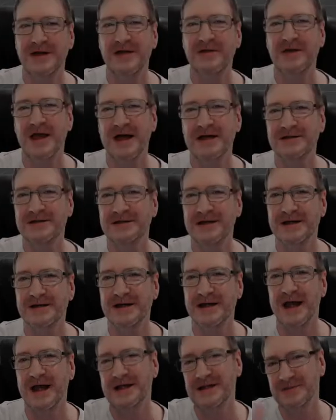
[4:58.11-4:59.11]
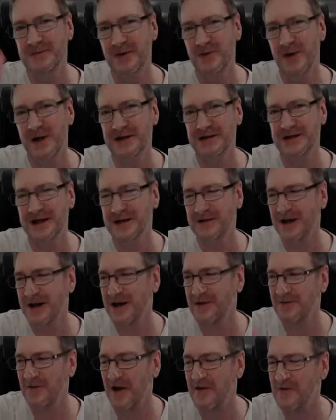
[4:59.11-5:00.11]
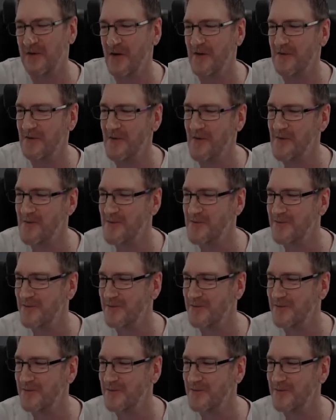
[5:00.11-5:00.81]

ten thousand ticks against, but one tick in favour of.